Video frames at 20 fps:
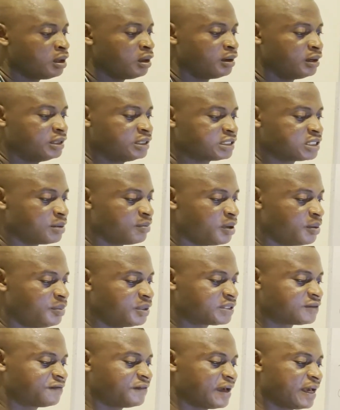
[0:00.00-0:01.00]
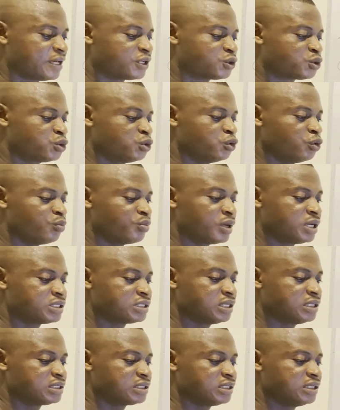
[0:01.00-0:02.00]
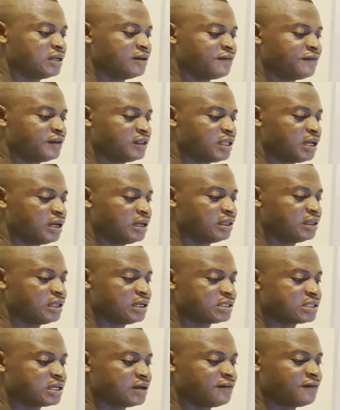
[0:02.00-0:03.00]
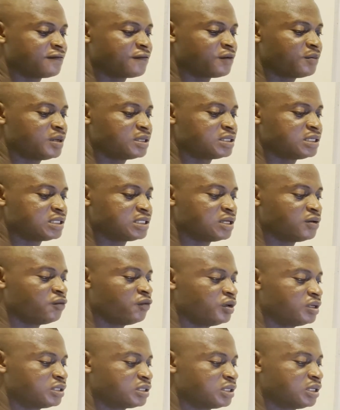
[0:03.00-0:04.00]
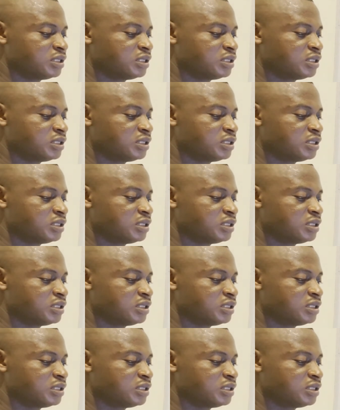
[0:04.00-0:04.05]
This is the baby's first tube present in the fetal intestine from the 16 weeks.